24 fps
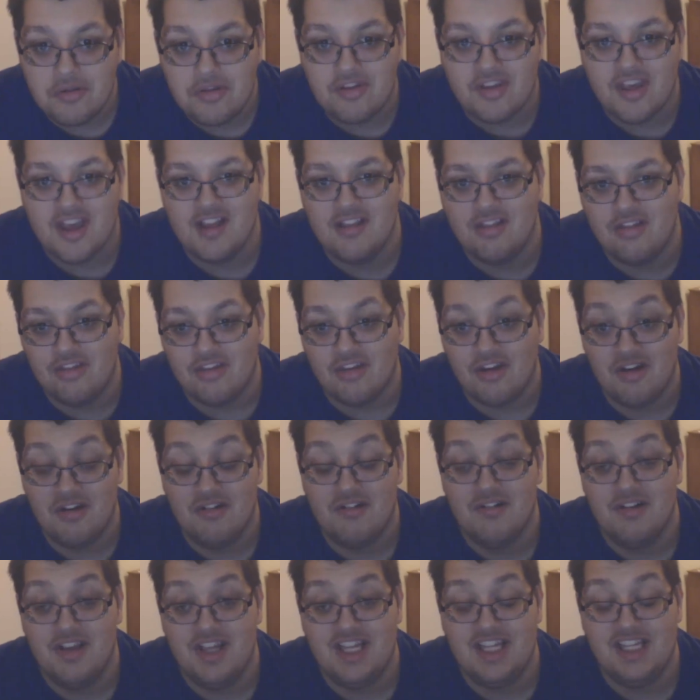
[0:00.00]
God's in.
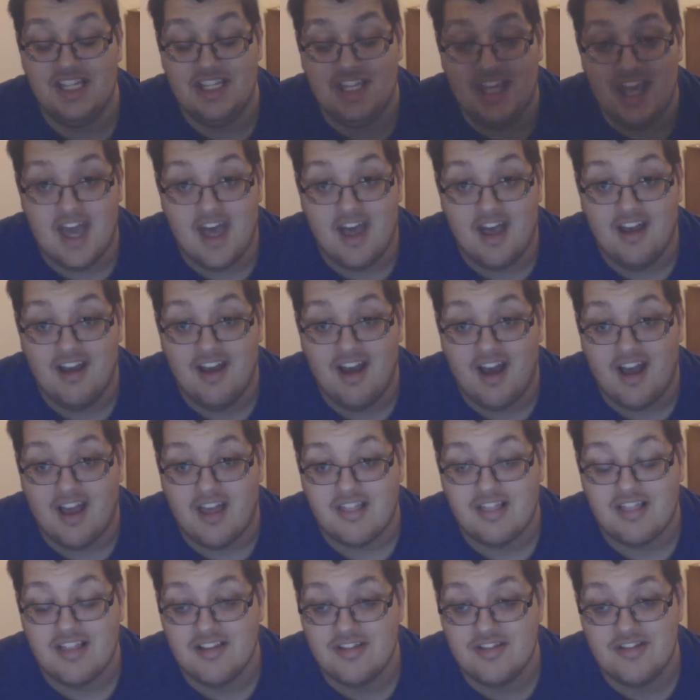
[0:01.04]
So yeah,
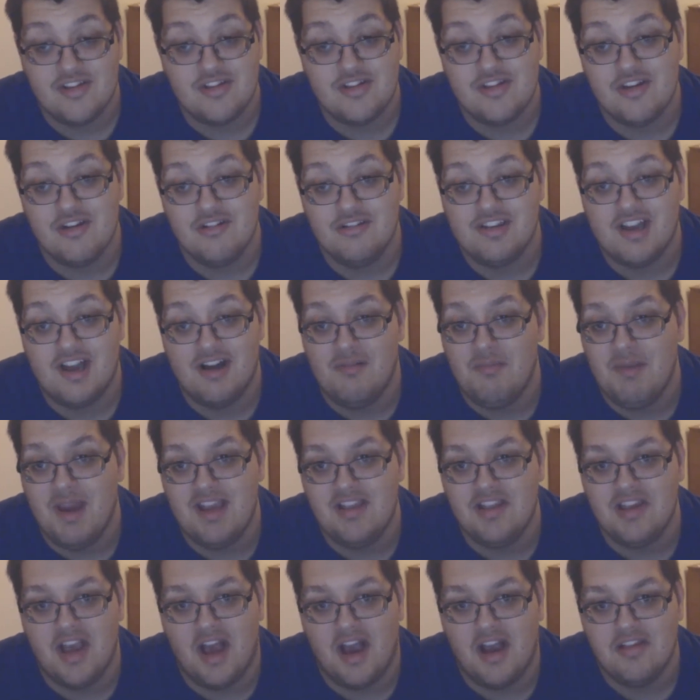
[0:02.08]
this just shows how
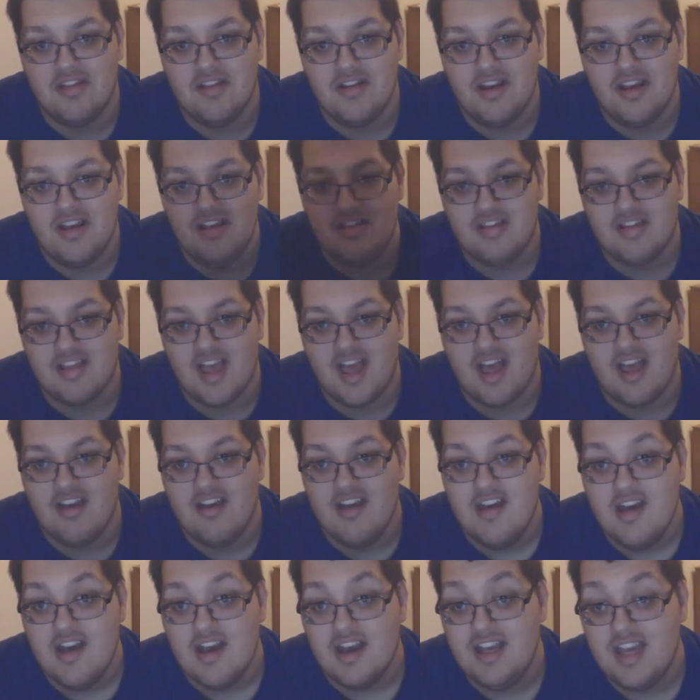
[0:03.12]
amazing Aizen is, that,
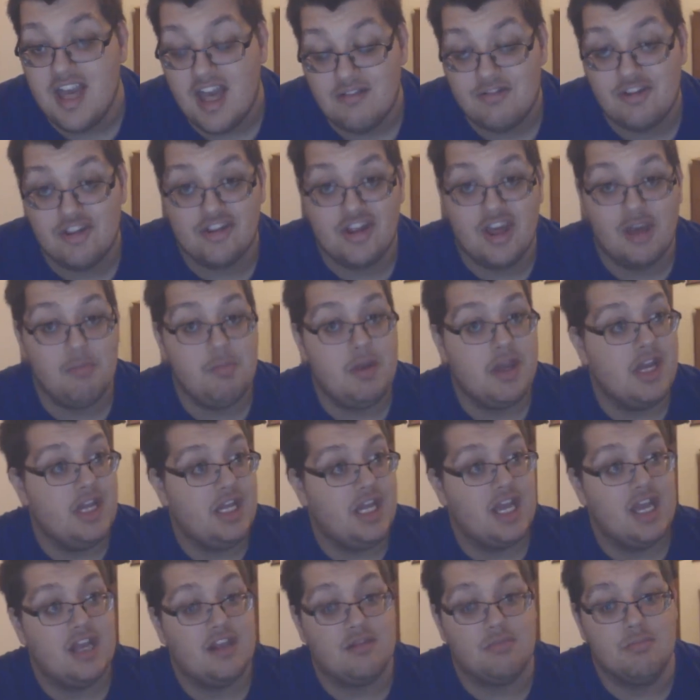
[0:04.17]
yeah, just give me a
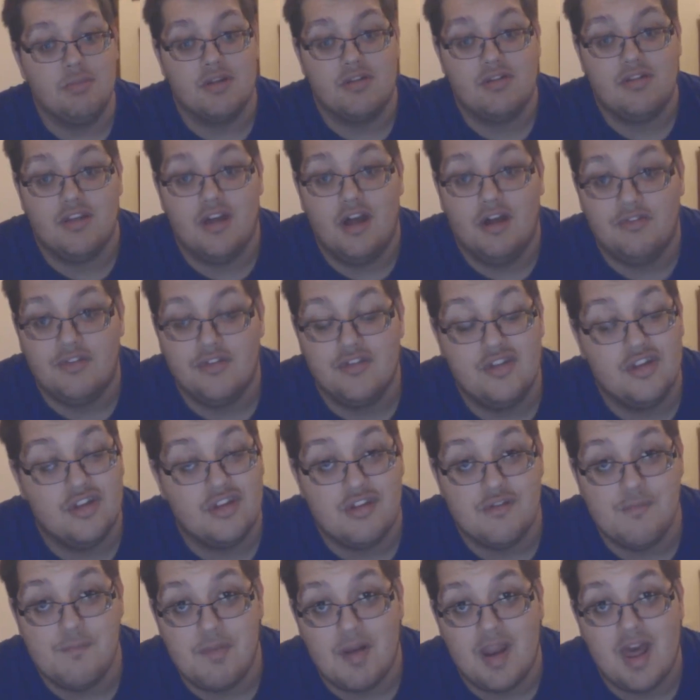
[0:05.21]
year to myself and
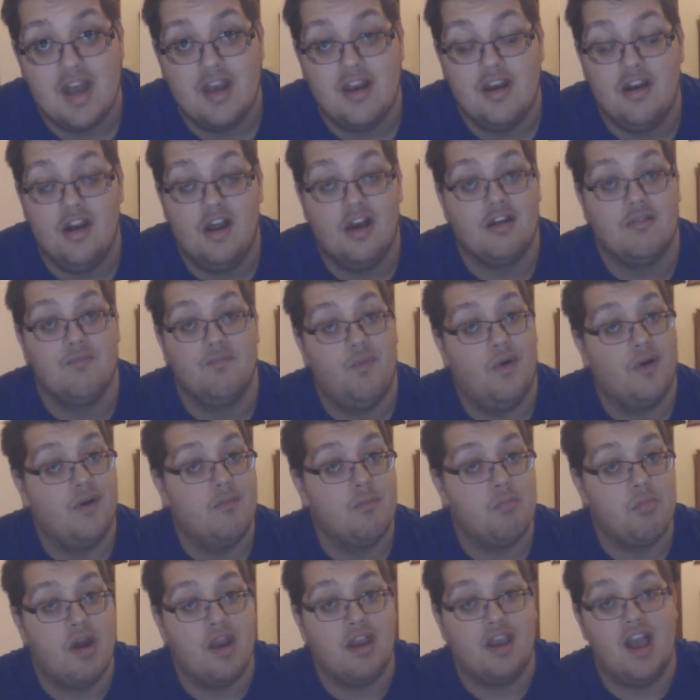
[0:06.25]
just some planning, and I can
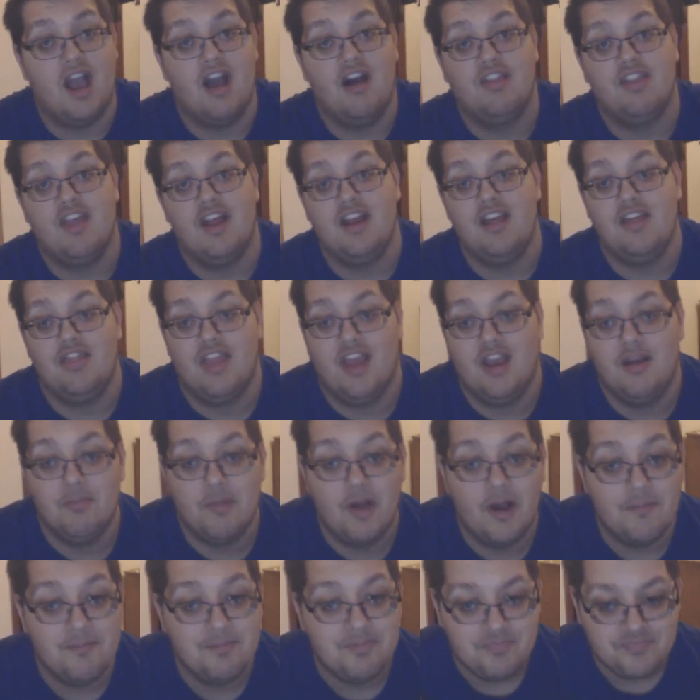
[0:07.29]
fucking break out of anything.
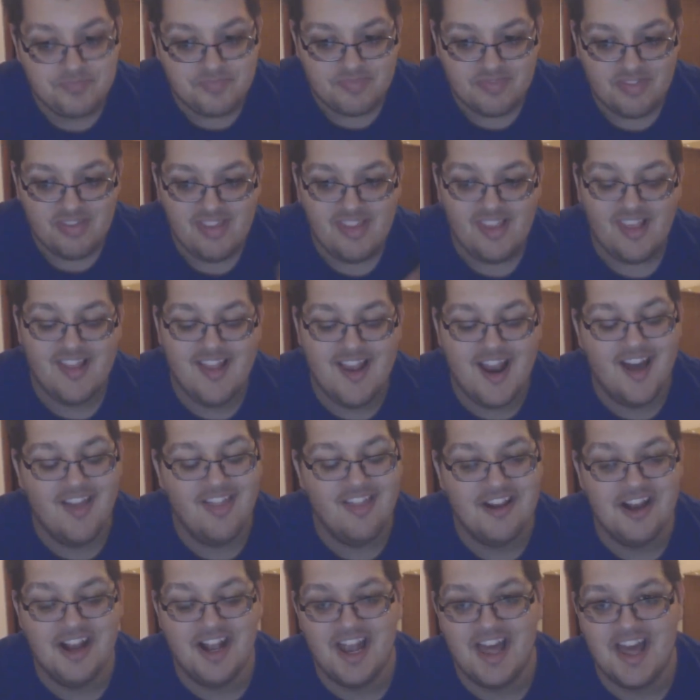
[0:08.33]
But
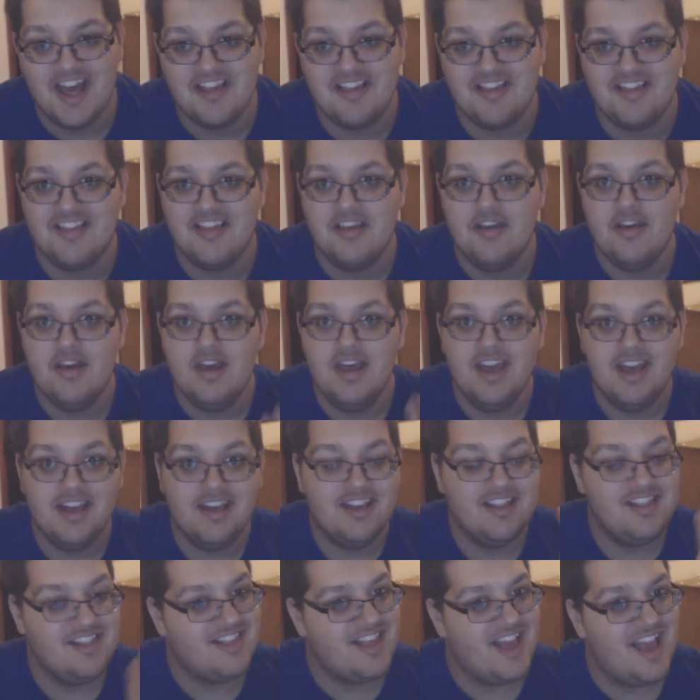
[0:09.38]
nevertheless,
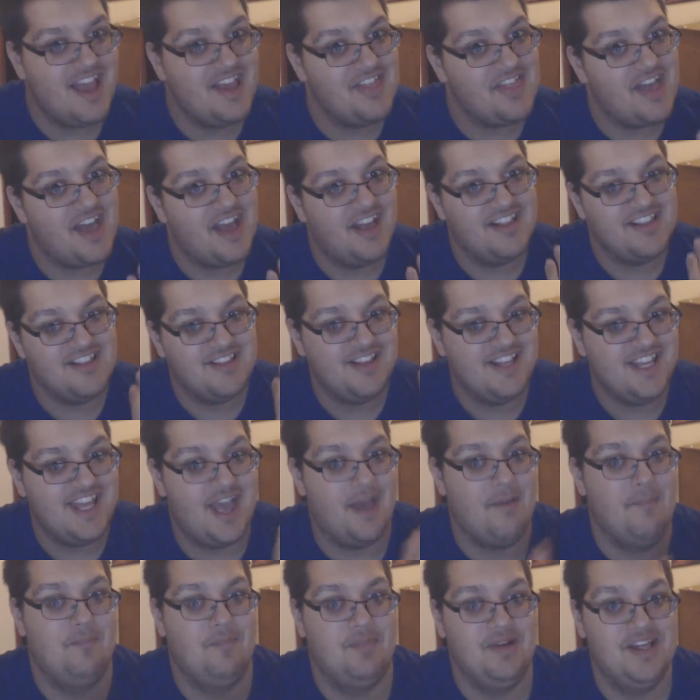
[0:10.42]
can say that,
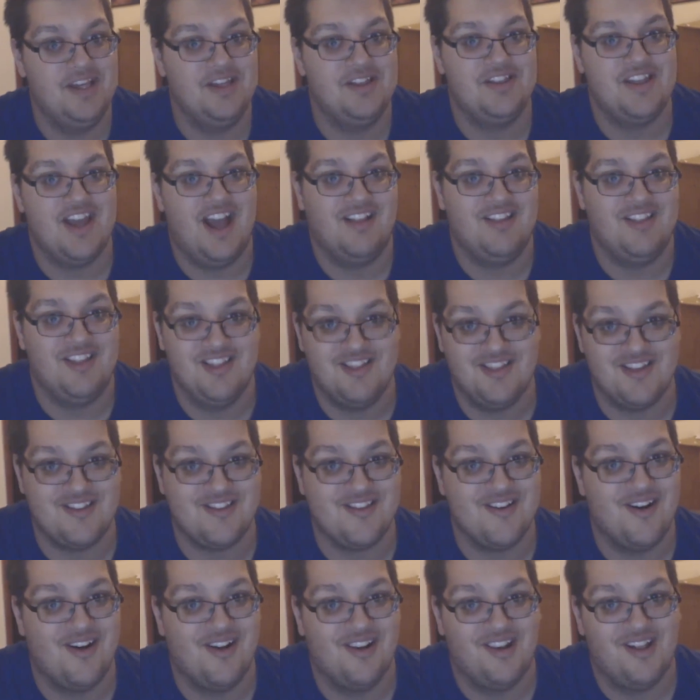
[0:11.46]
yeah, Bleach chapter's
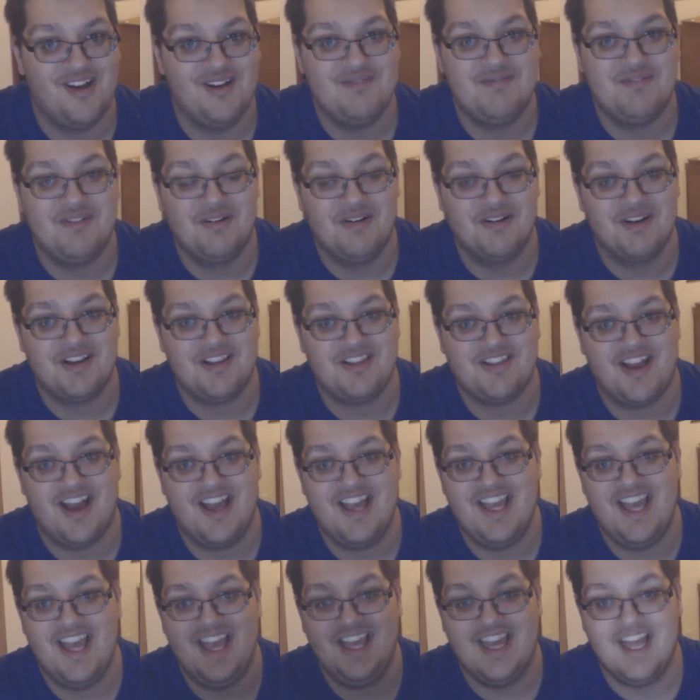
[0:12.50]
just got a lot more
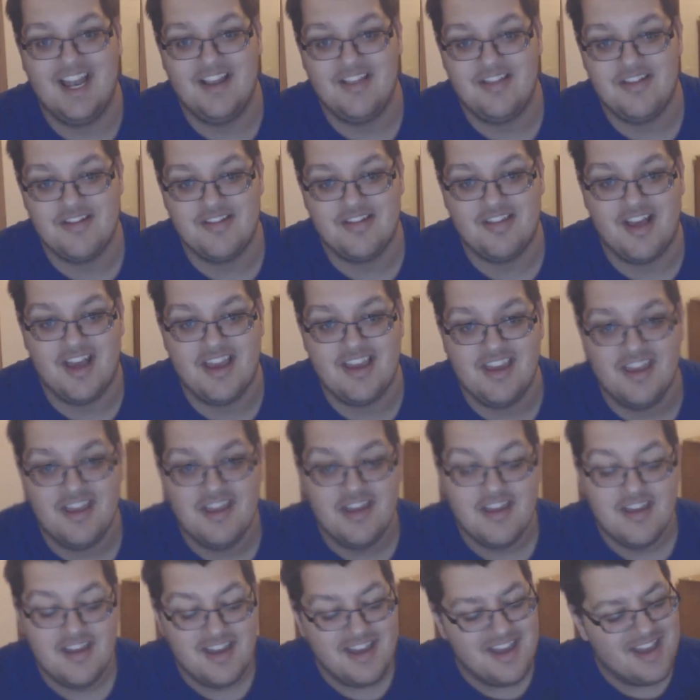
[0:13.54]
exciting, and it's just like,
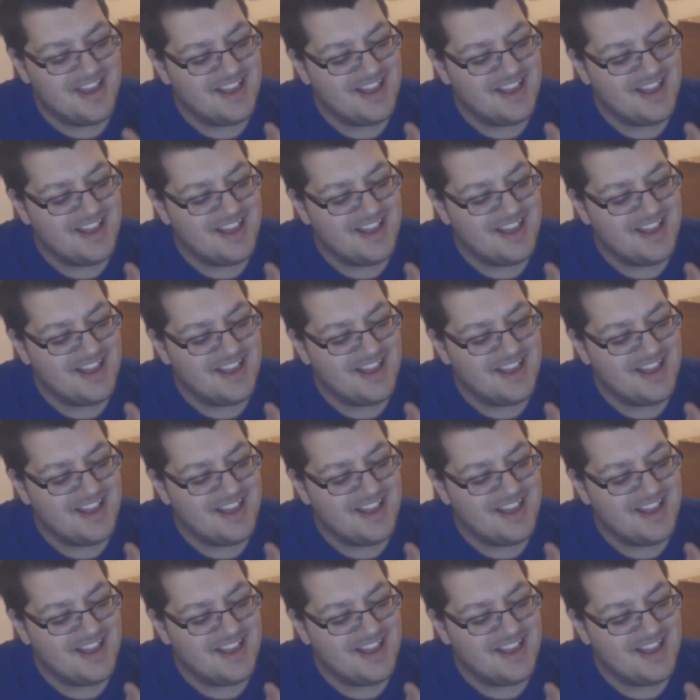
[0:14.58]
